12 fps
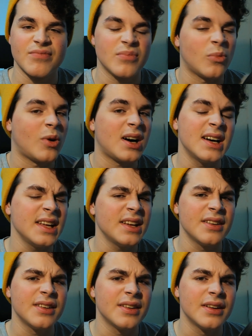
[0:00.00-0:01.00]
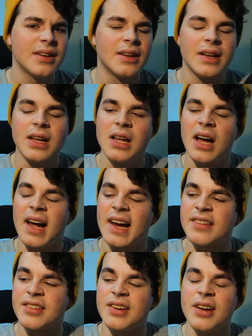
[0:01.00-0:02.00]
Why?
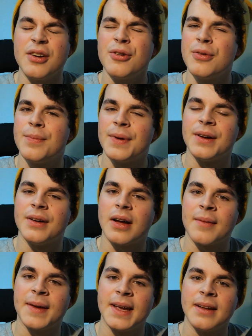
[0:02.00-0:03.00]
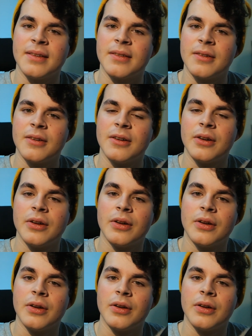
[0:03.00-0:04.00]
I don't know, but I mean,
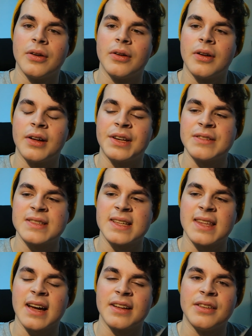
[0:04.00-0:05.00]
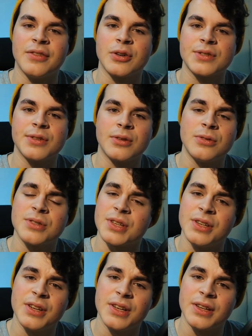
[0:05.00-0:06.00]
I don't see that in your Vauxhall
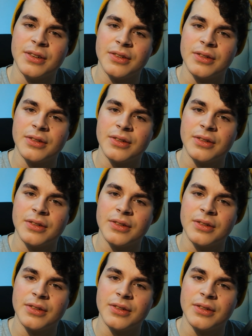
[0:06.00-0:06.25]
Corsa, do you?